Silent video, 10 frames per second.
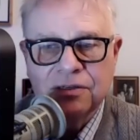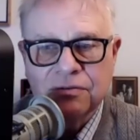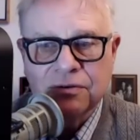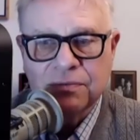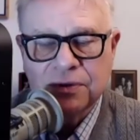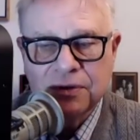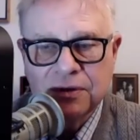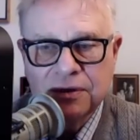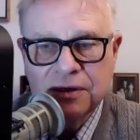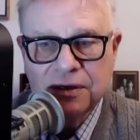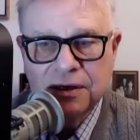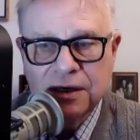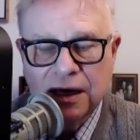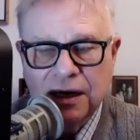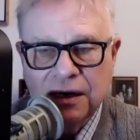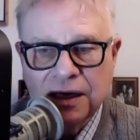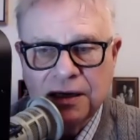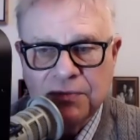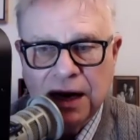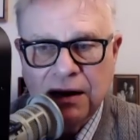group
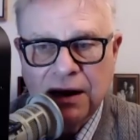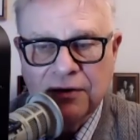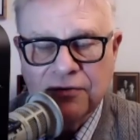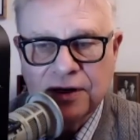in my life,